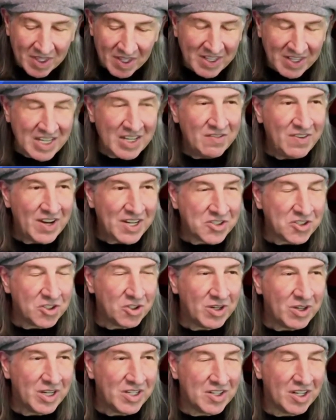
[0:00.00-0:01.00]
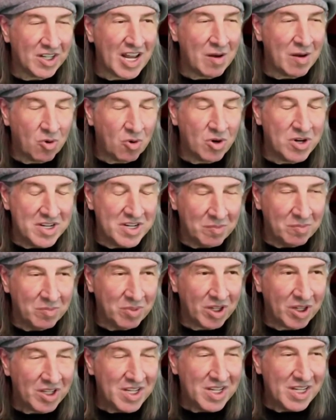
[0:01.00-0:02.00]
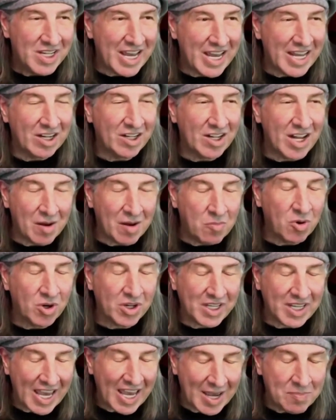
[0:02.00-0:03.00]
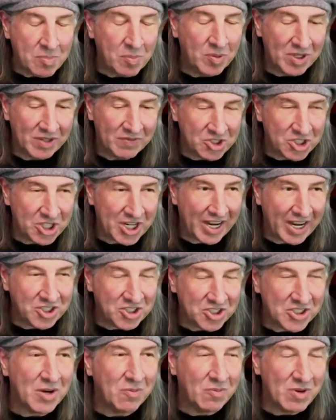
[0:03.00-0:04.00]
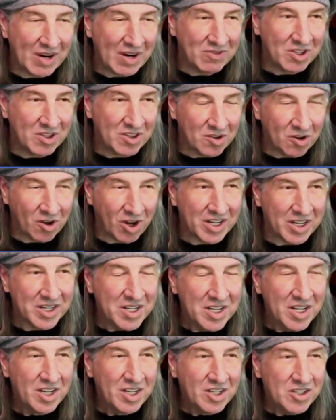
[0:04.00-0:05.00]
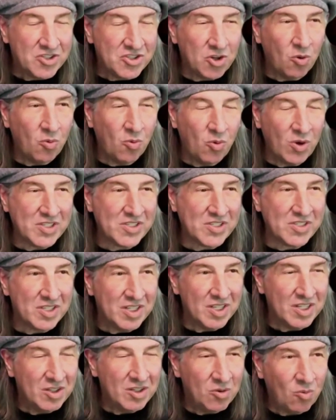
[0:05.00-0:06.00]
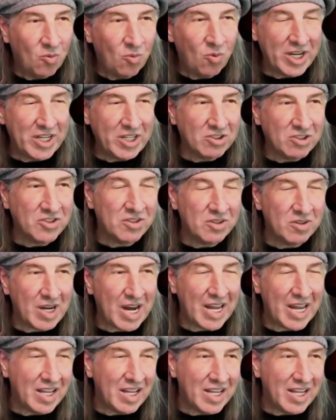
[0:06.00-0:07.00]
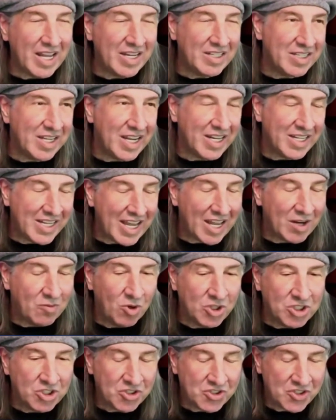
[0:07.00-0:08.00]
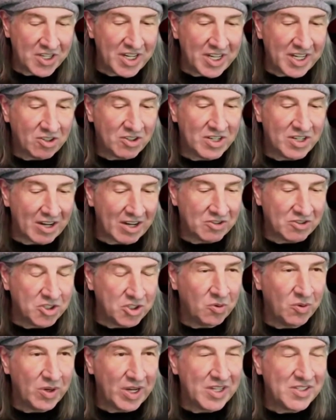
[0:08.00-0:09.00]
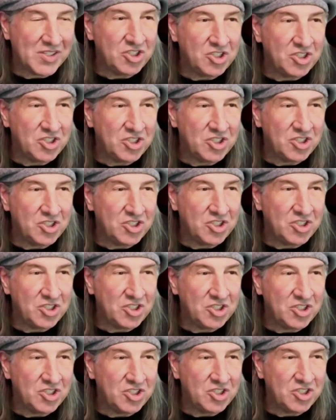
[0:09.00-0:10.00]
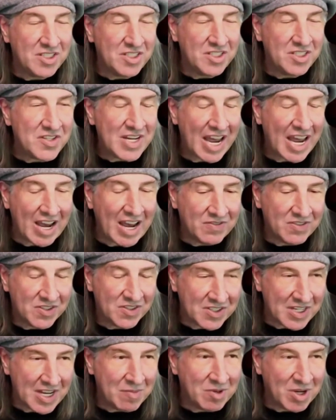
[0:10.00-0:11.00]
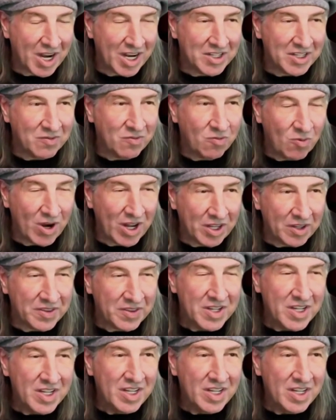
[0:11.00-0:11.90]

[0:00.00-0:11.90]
the investor is a lot more nimble and a lot more capable of change than we ever thought. So what you're seeing here now too is a generation that doesn't have the same kind of wealth